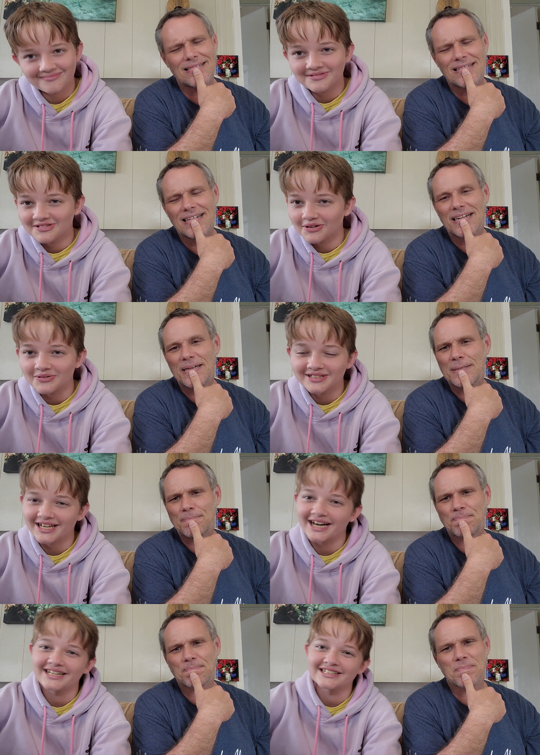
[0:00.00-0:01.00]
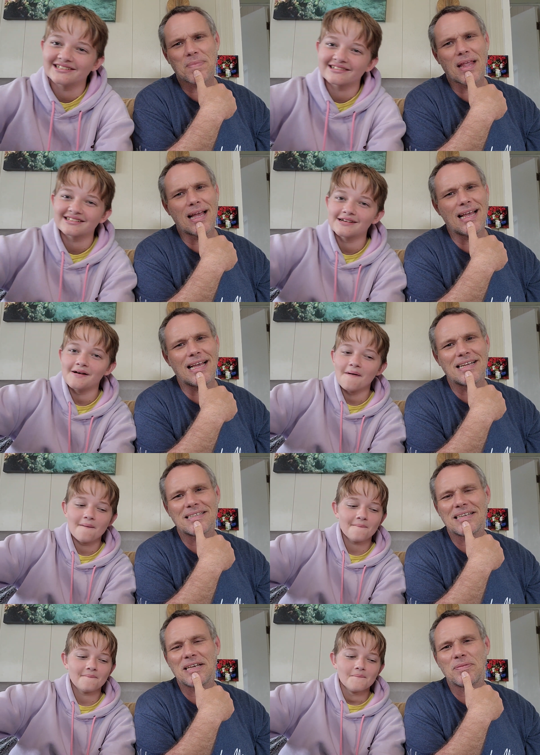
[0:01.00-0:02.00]
Speaker 1: so tired.
Speaker 2: He
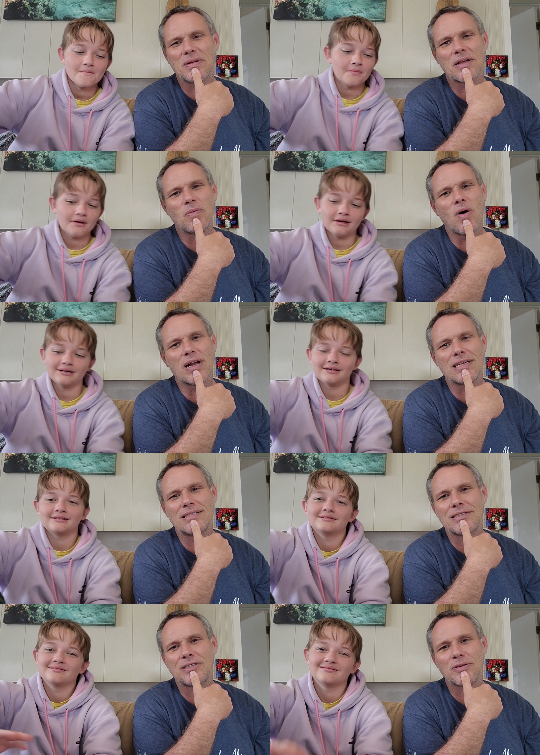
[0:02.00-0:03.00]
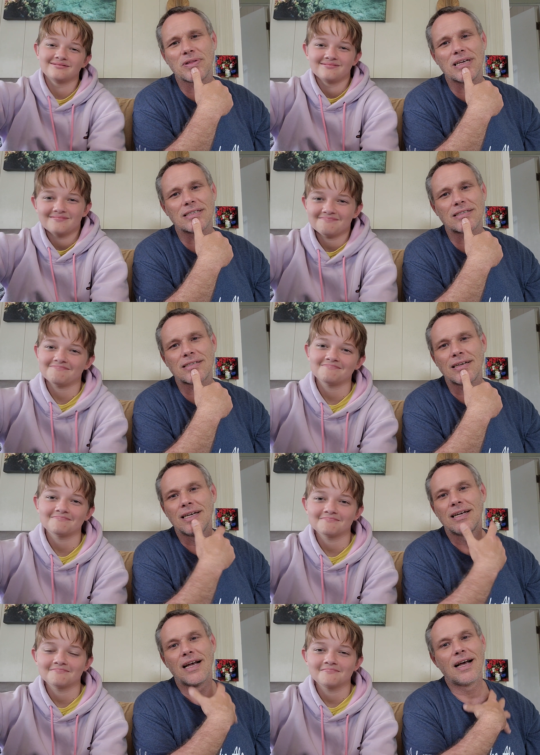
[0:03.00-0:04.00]
he really wanted to do this.
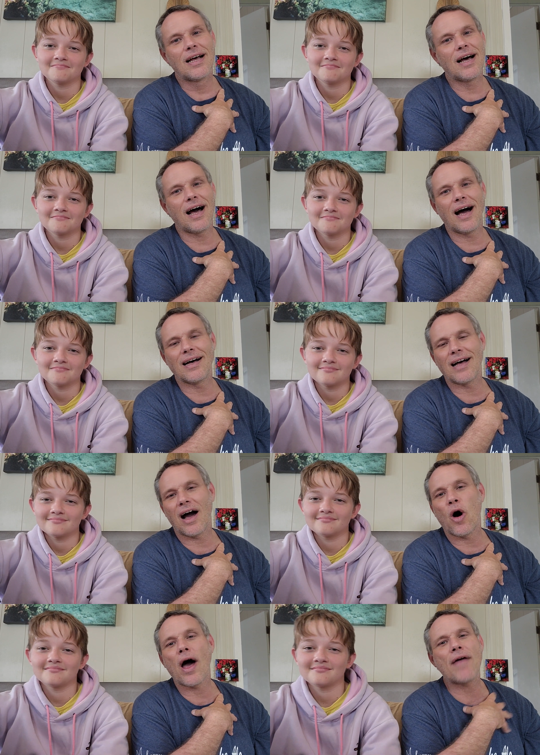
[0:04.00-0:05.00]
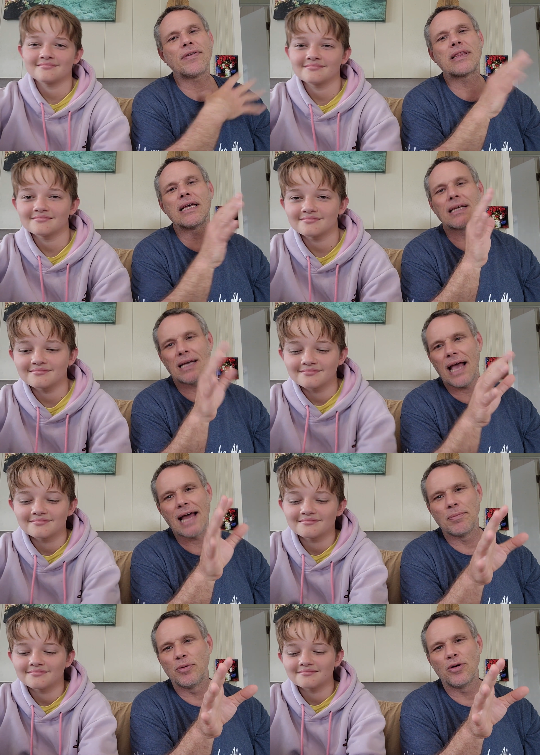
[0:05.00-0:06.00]
Uh, oh, everything
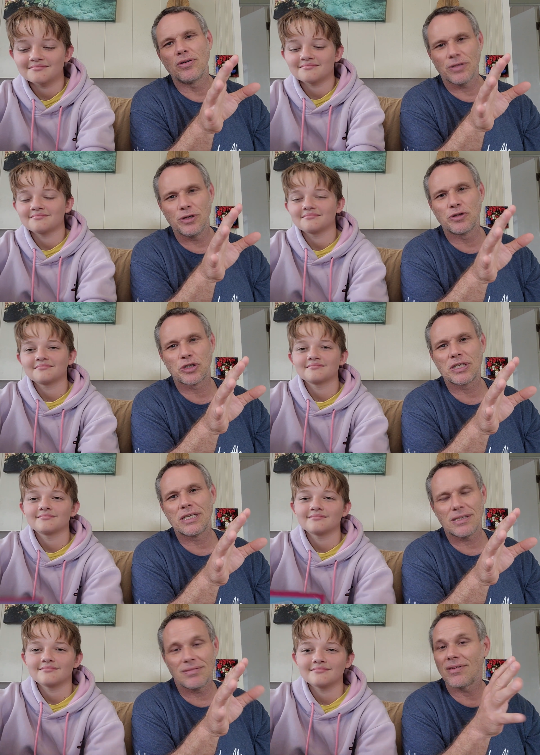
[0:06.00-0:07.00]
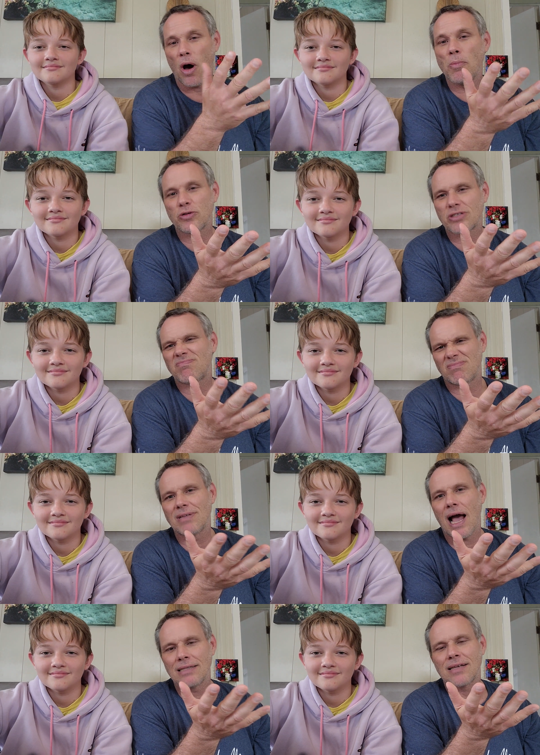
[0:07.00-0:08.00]
edible usually almost
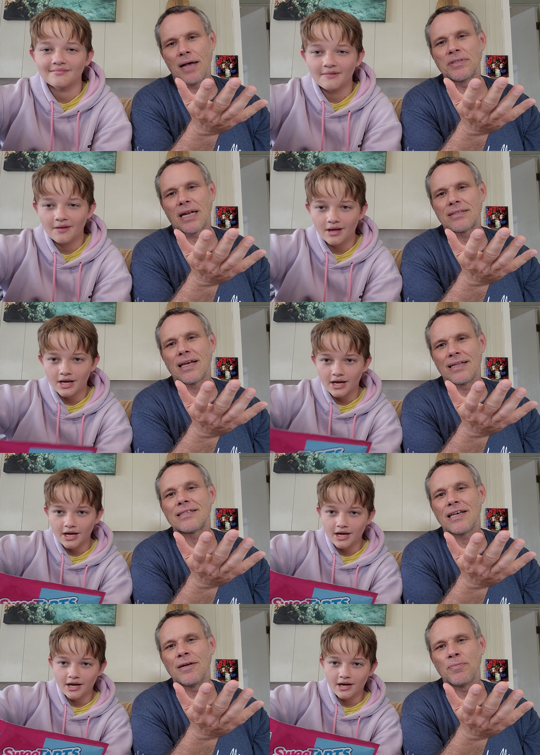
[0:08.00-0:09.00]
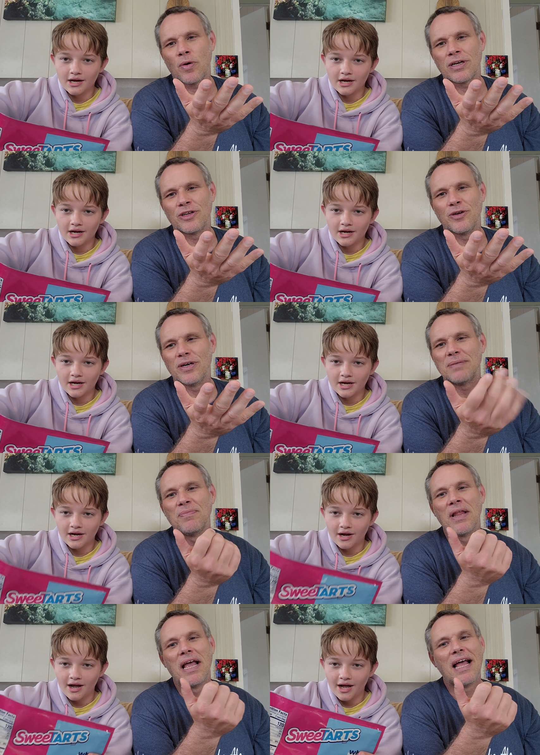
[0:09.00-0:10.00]
nine times out of ten is him wanting to do it,
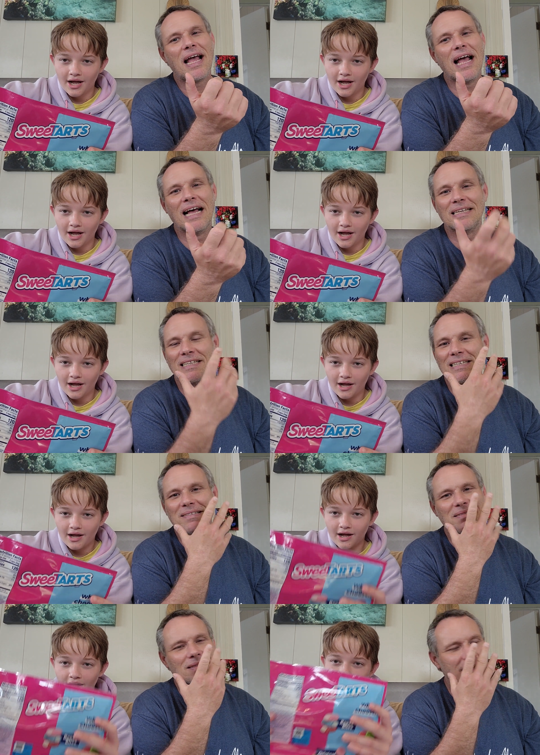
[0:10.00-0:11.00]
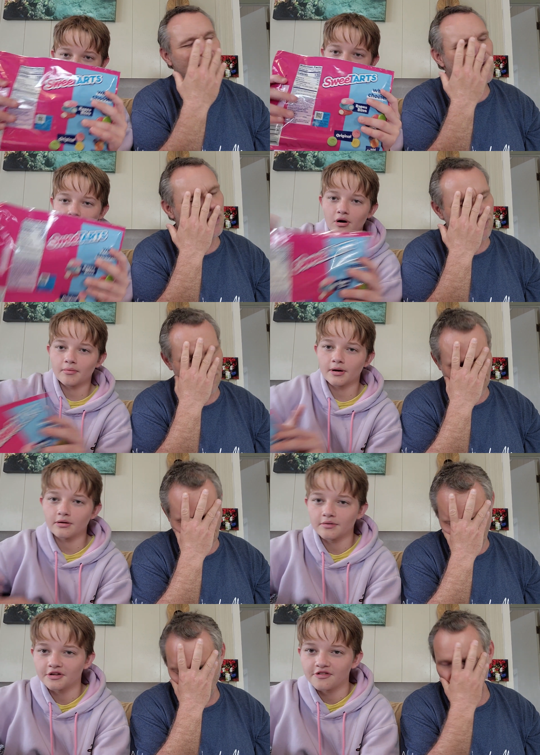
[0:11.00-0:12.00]
and oh, he, wrong
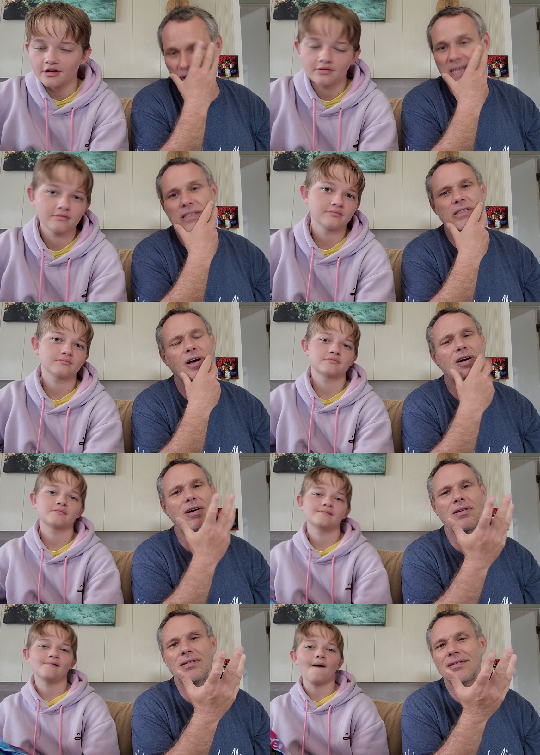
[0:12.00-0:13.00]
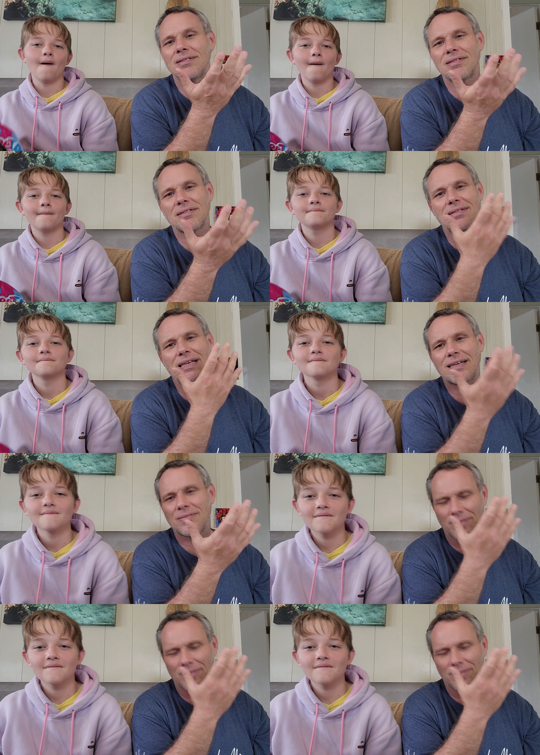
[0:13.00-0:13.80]
about it. He saw that.